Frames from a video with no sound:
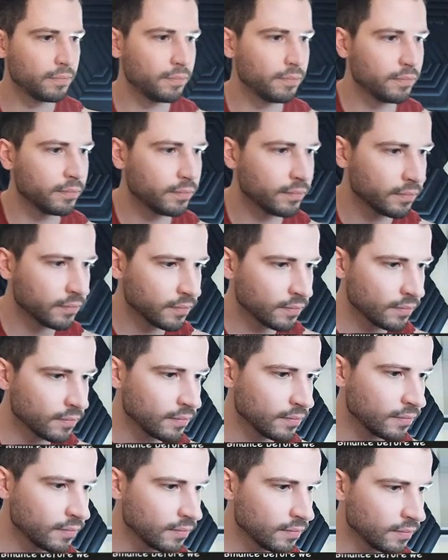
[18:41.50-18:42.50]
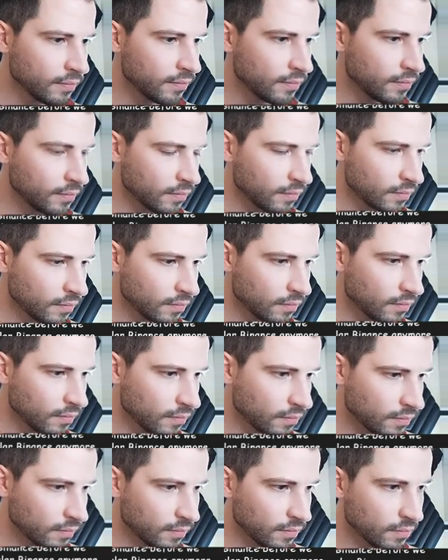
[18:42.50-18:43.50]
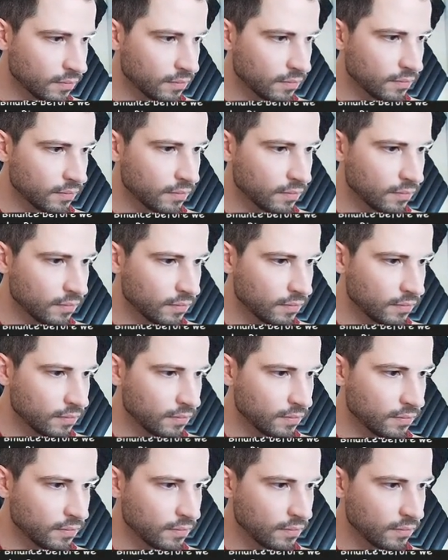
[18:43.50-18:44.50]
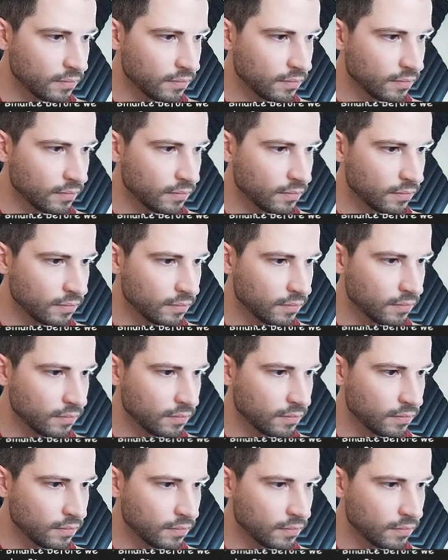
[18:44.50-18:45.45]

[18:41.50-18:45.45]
(silence)